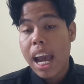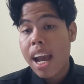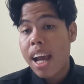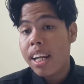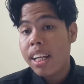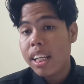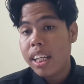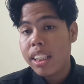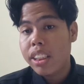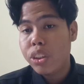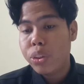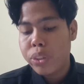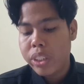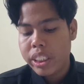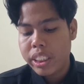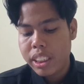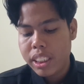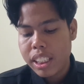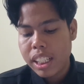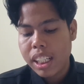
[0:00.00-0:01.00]
and
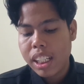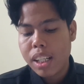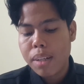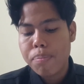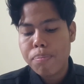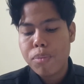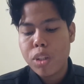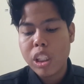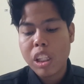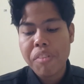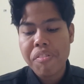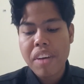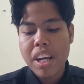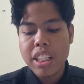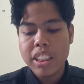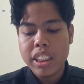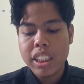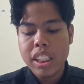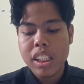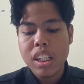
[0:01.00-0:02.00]
intrinsic
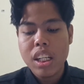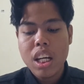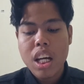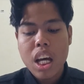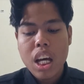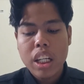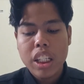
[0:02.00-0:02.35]
motivation